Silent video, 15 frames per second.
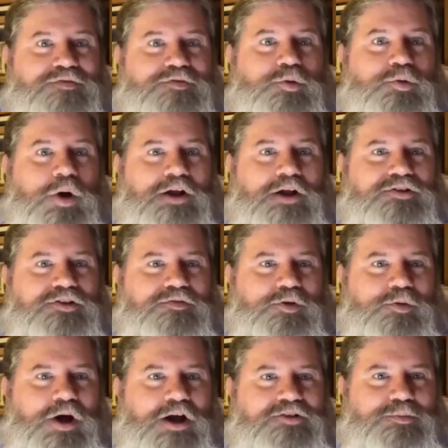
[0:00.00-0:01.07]
if you
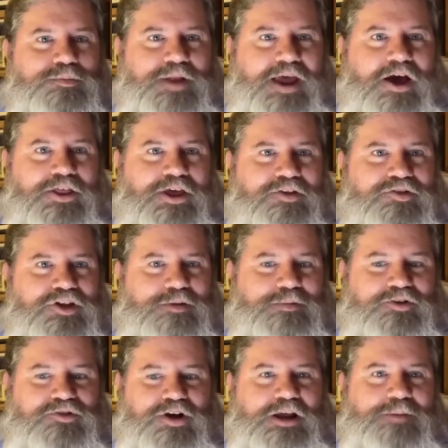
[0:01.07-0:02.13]
watch them now, they seem to
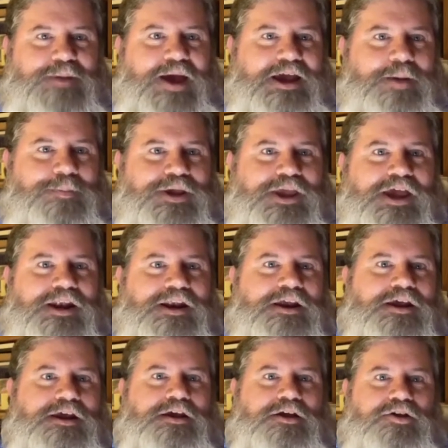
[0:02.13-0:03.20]
be trending back up again
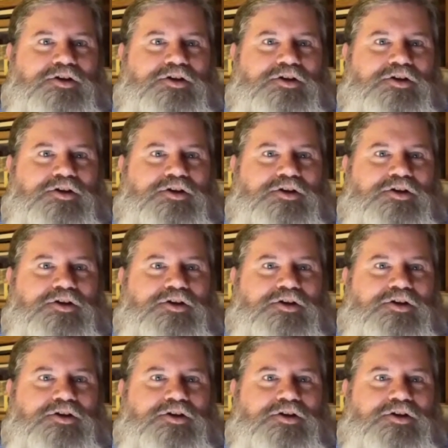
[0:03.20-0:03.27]
because